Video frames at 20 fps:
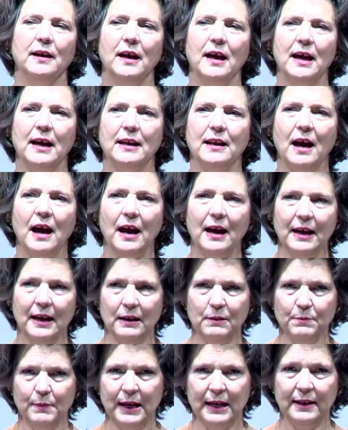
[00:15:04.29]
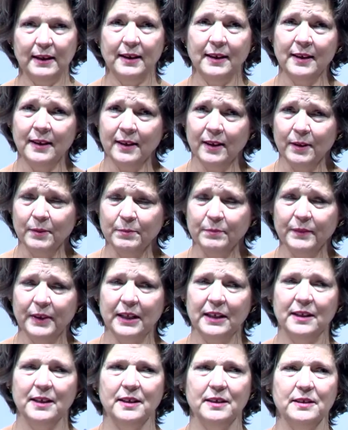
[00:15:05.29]
And I had met him
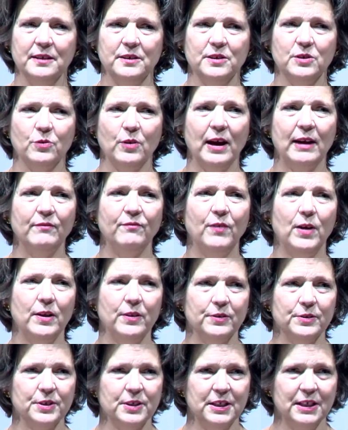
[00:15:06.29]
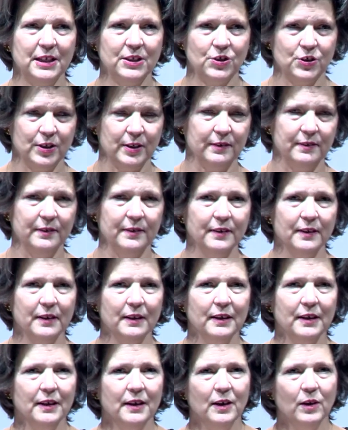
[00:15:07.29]
in his grandfather's kitchen
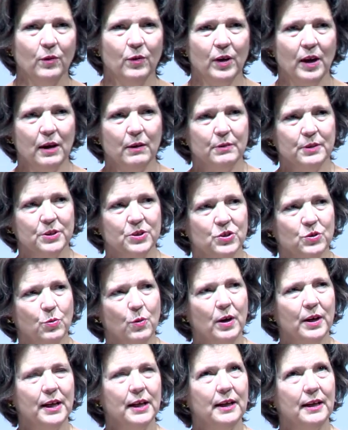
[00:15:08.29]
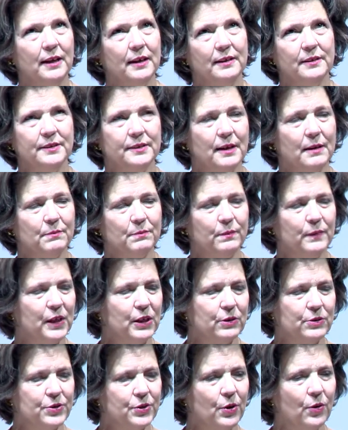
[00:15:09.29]
when I was 20-something
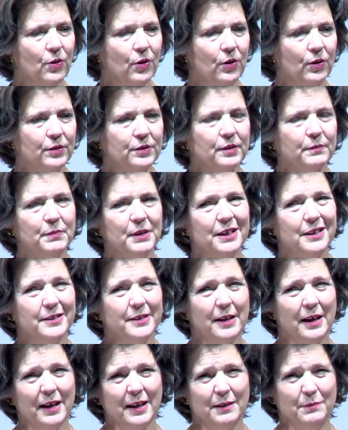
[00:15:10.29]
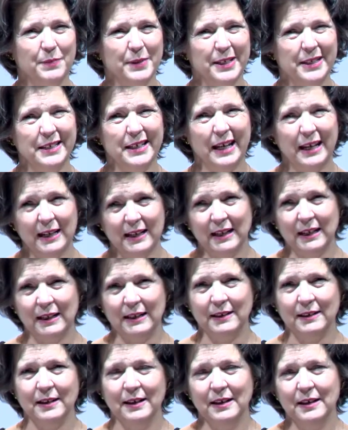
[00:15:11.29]
years old because I had been
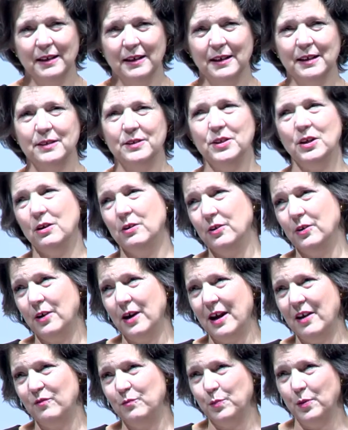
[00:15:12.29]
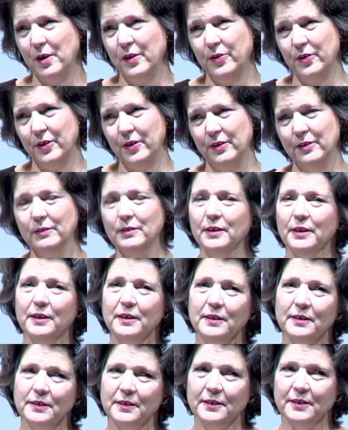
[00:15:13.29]
dating his younger half-brother
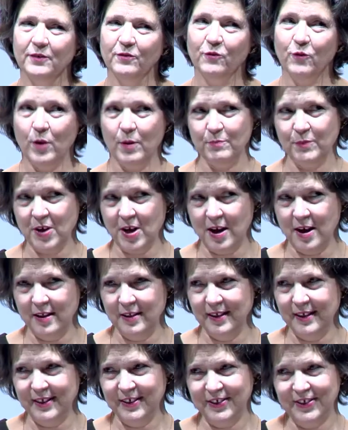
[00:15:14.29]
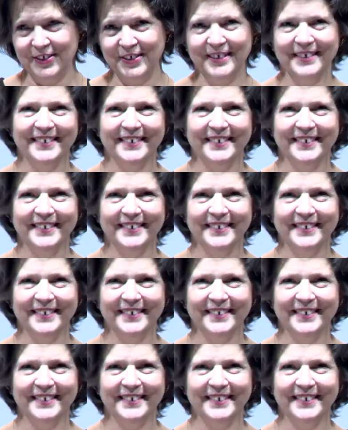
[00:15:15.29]
from college.